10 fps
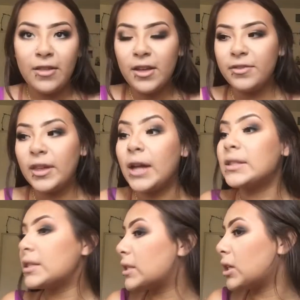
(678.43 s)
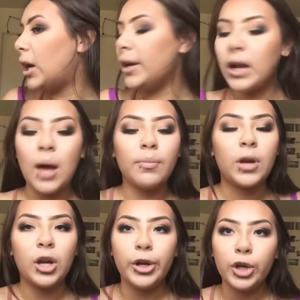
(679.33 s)
that that's done, I'm
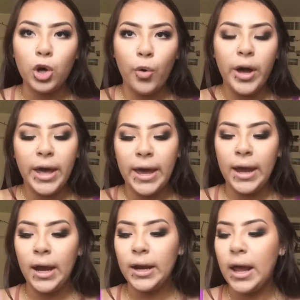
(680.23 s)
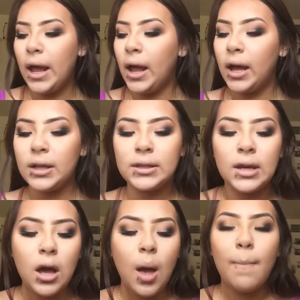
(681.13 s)
gonna go ahead and
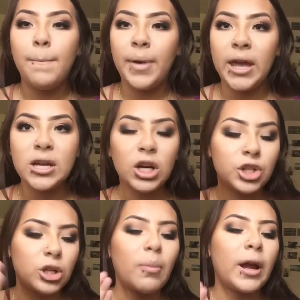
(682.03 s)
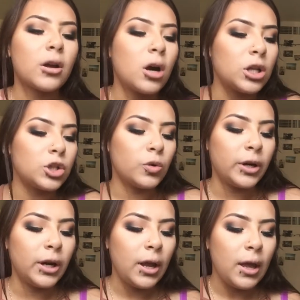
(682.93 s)
bake under my
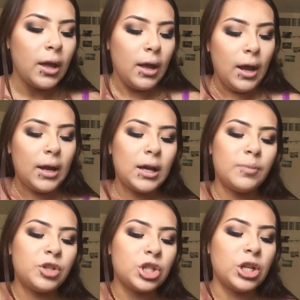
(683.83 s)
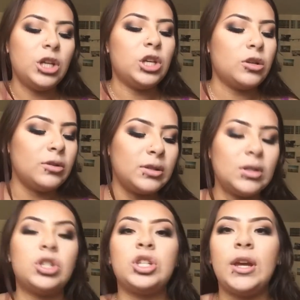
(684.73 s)
contour, and I'm just gonna use the
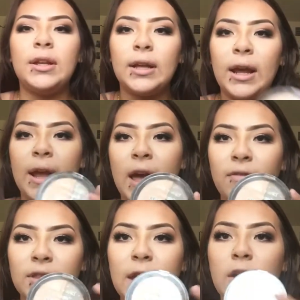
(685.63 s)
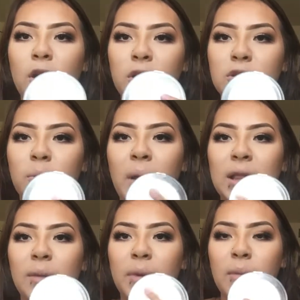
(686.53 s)
shade that I have in that contour
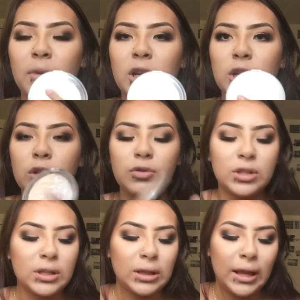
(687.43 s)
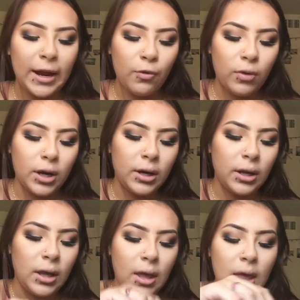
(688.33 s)
palette, but I'm gonna use the light
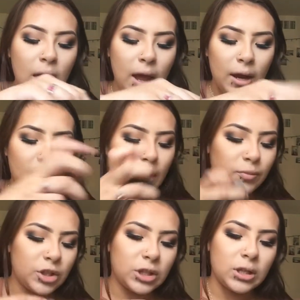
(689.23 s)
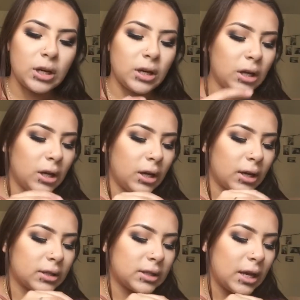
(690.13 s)
one, and I'm just
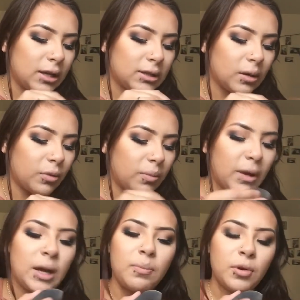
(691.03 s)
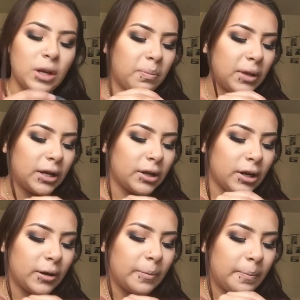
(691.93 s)
gonna take some with my beauty
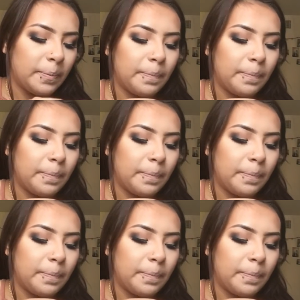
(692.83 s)
blender